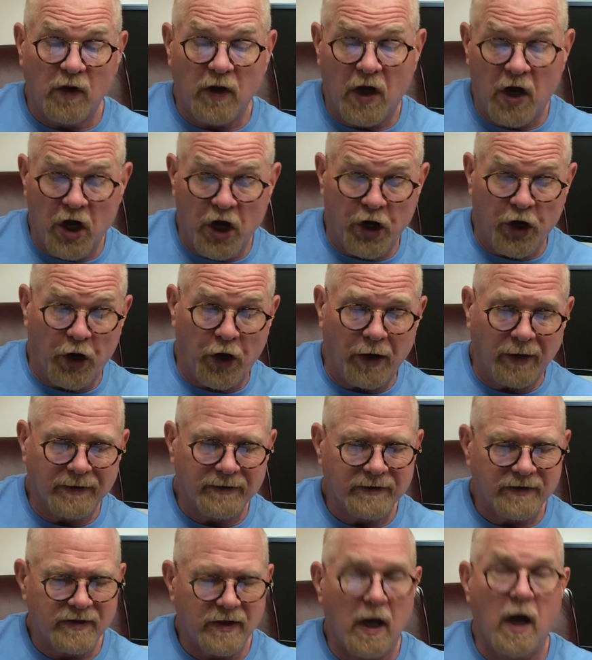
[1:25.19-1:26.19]
hunter,
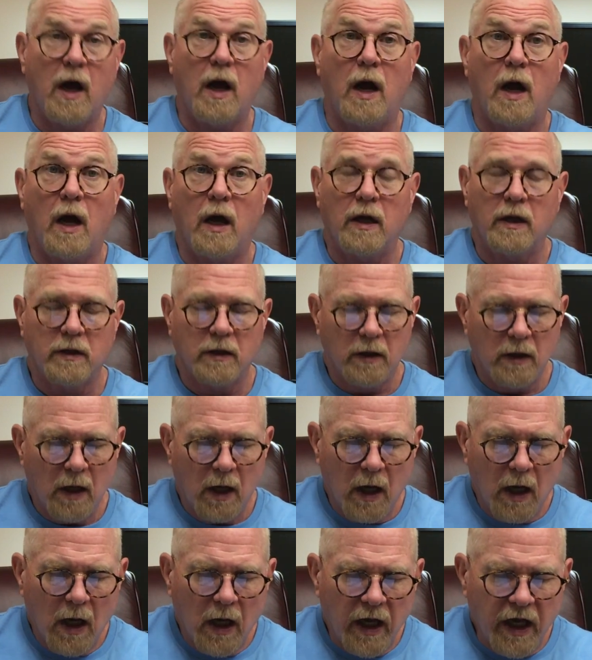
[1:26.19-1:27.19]

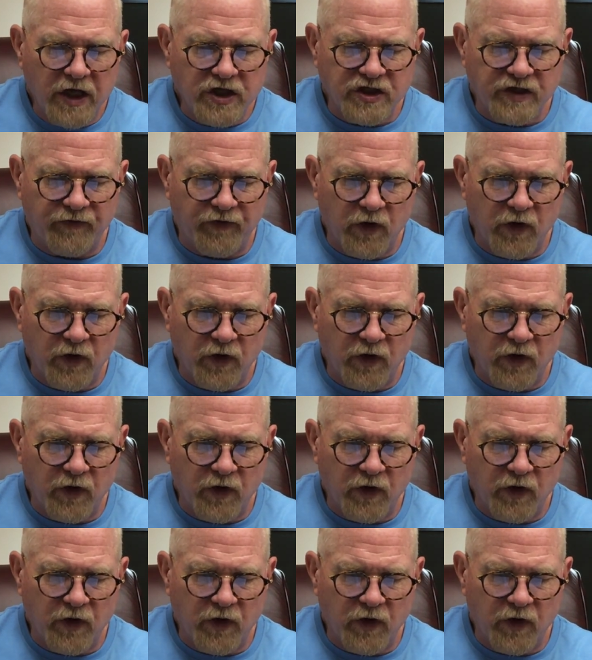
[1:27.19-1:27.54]
easy